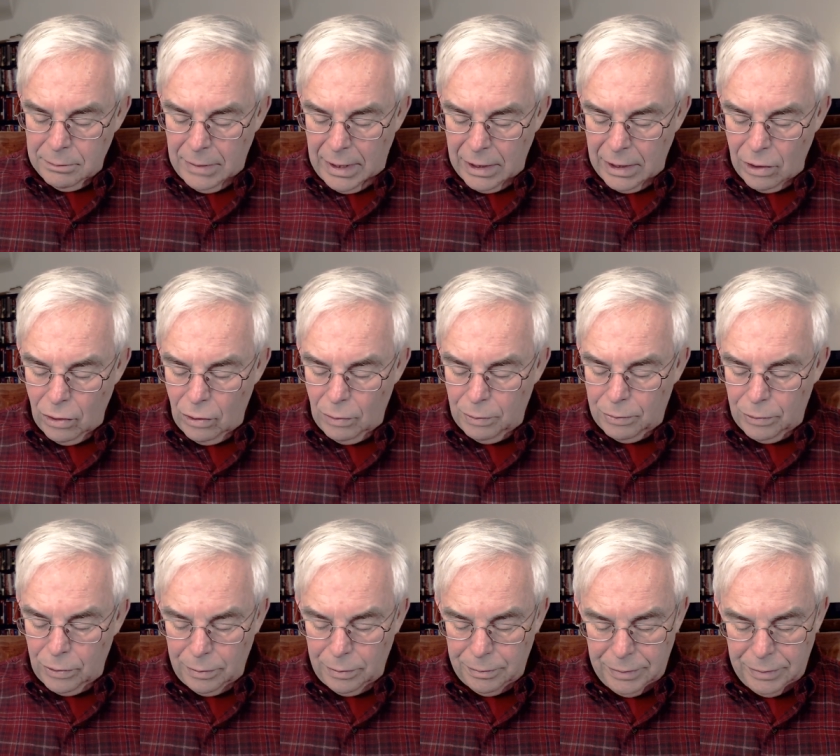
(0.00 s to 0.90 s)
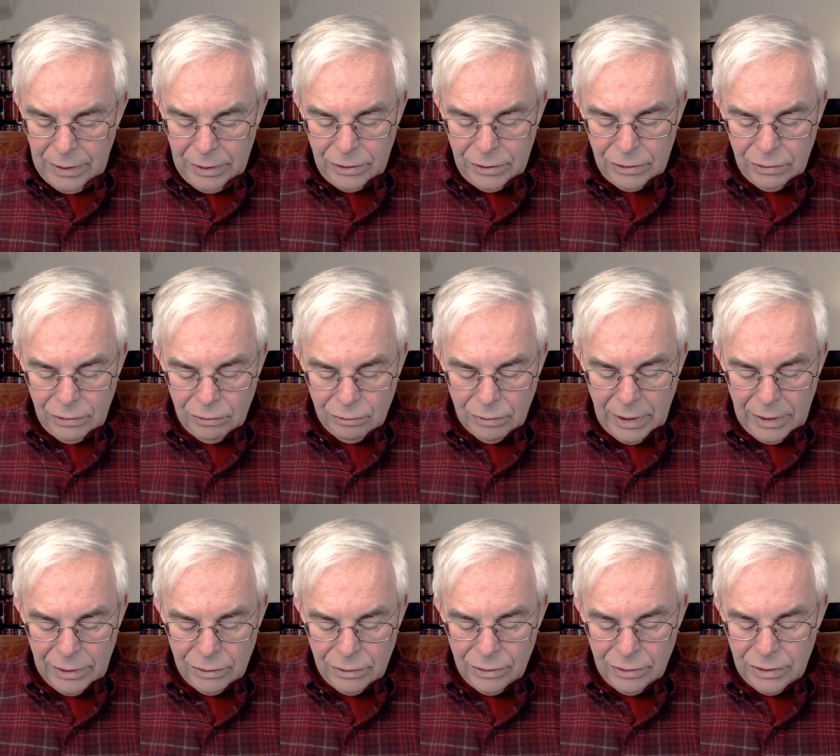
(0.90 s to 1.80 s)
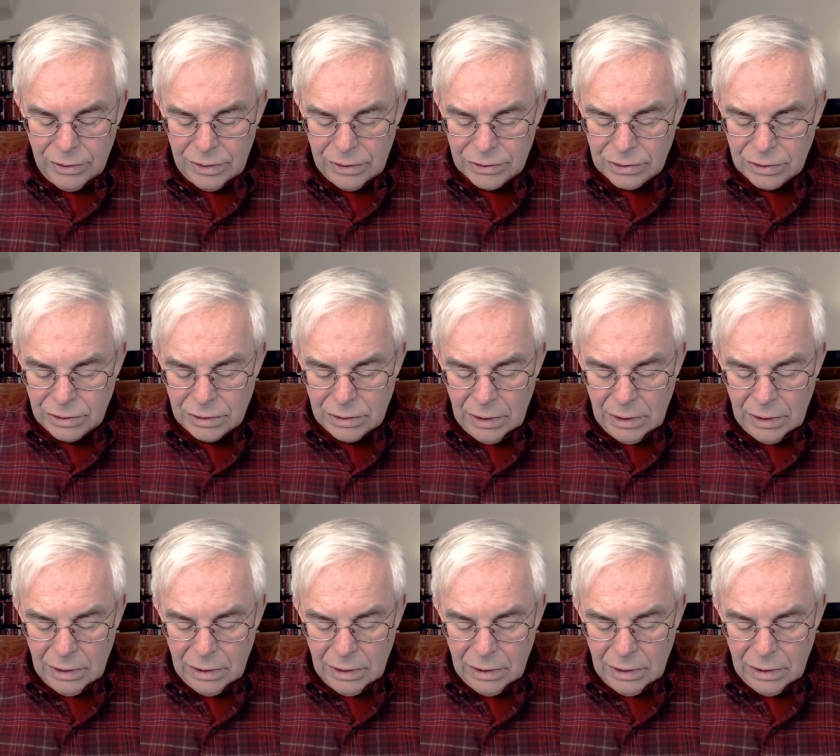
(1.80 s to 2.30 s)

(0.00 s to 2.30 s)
My hope will be to render them